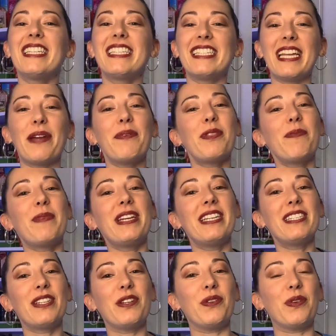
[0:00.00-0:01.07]
stay with me
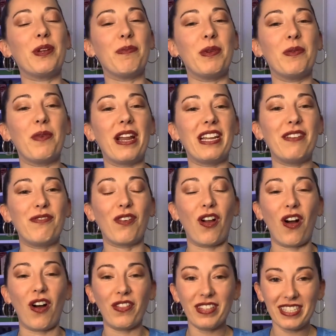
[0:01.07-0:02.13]
so you can be ready for
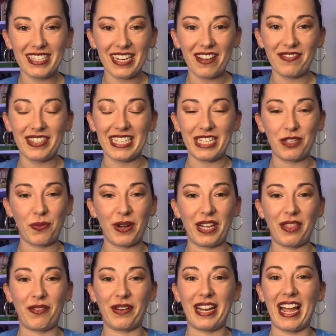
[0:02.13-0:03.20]
all the stuff
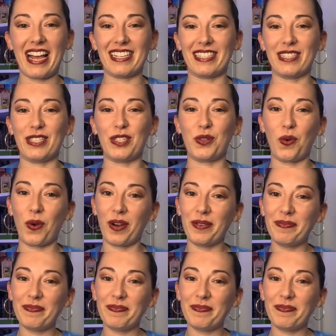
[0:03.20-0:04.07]
D23 has in store.